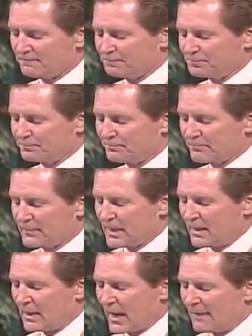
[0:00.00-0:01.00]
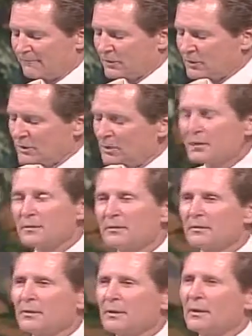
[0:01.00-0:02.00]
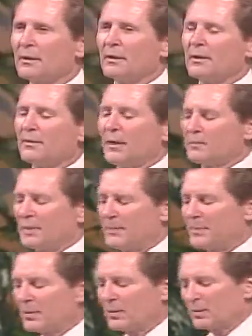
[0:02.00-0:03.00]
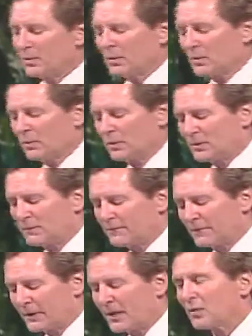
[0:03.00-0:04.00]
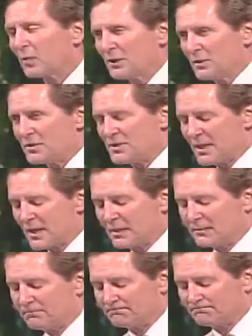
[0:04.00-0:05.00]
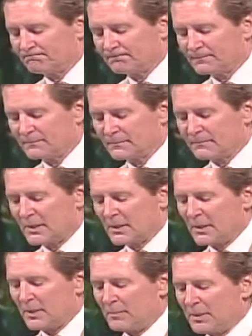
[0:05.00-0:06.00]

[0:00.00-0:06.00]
says this: "I've learned that people will forget what you said,